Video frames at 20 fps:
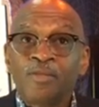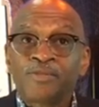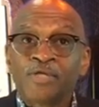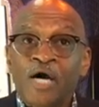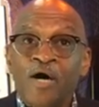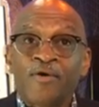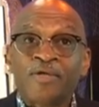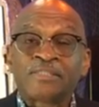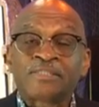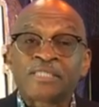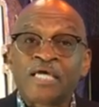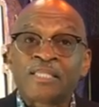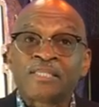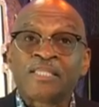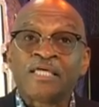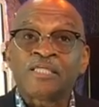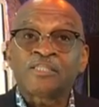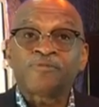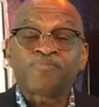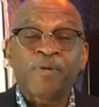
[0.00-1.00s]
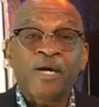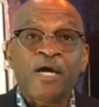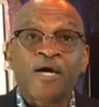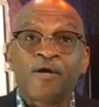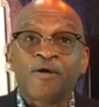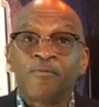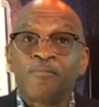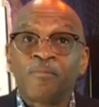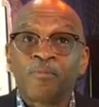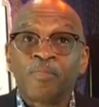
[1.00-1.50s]
Doherty said this
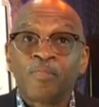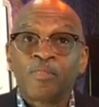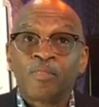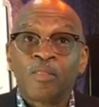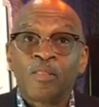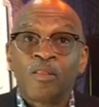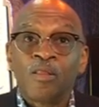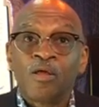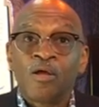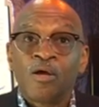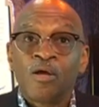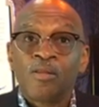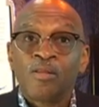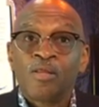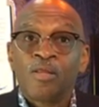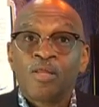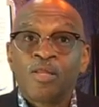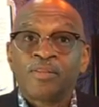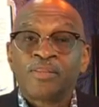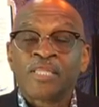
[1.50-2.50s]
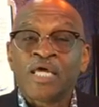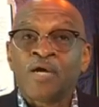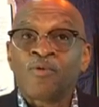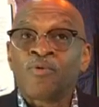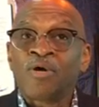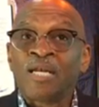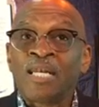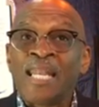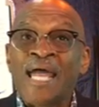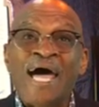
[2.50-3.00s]
pair, they
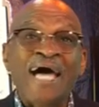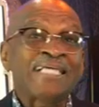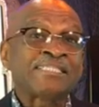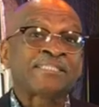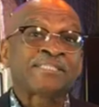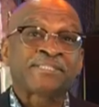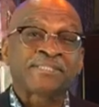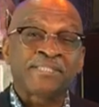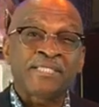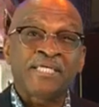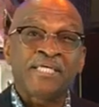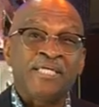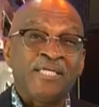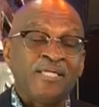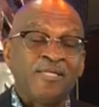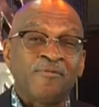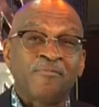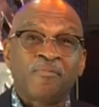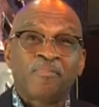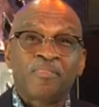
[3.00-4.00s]
were last seen